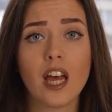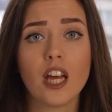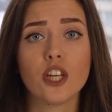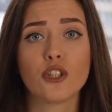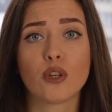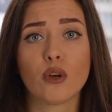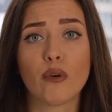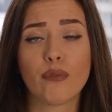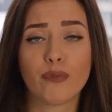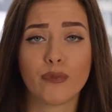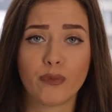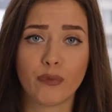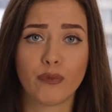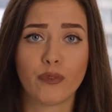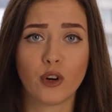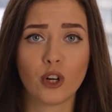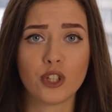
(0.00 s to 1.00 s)
So
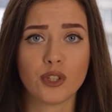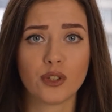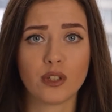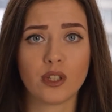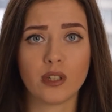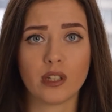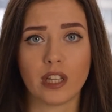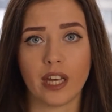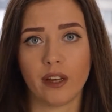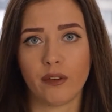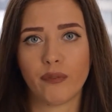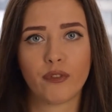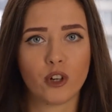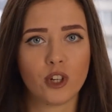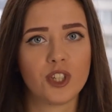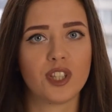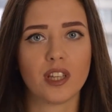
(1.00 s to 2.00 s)
first
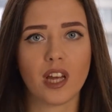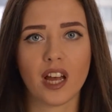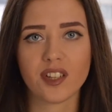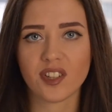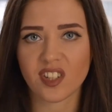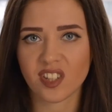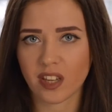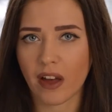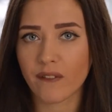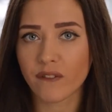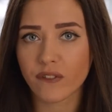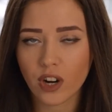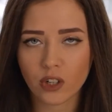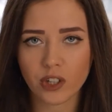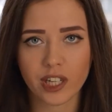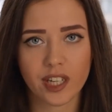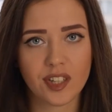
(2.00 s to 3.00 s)
tasks are
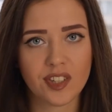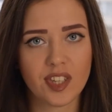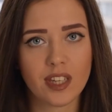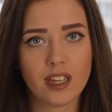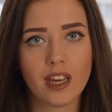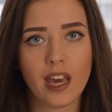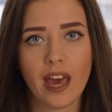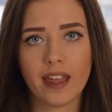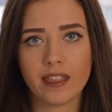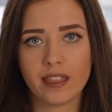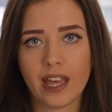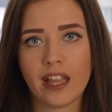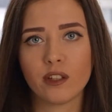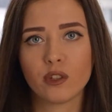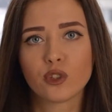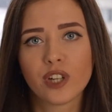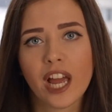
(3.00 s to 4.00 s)
very easy, and
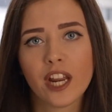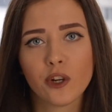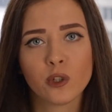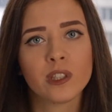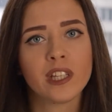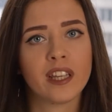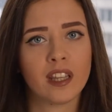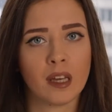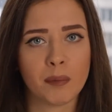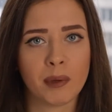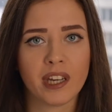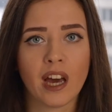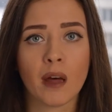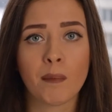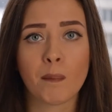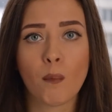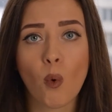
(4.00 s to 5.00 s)
then gradually they
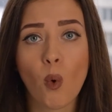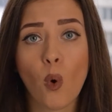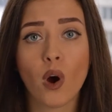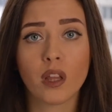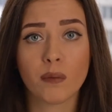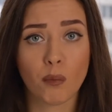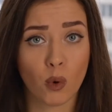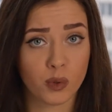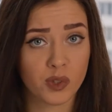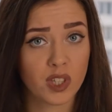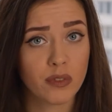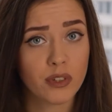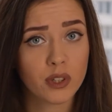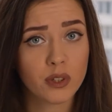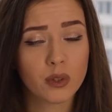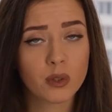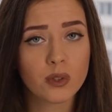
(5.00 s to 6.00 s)
become more and more
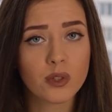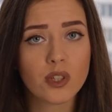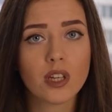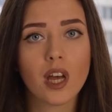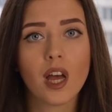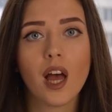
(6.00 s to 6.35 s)
difficult.